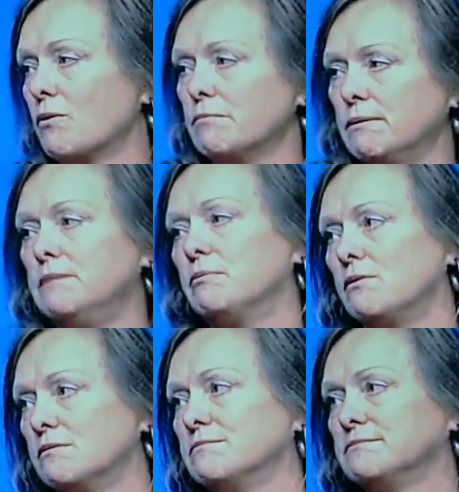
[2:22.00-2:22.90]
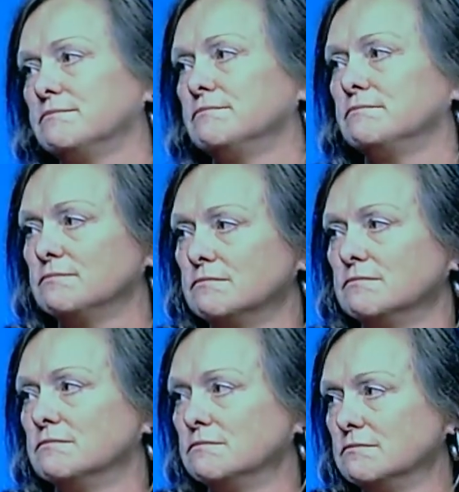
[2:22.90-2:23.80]
And to put this in
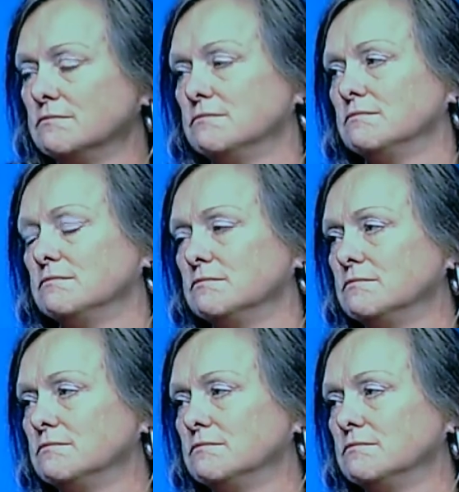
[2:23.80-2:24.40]
perspective, we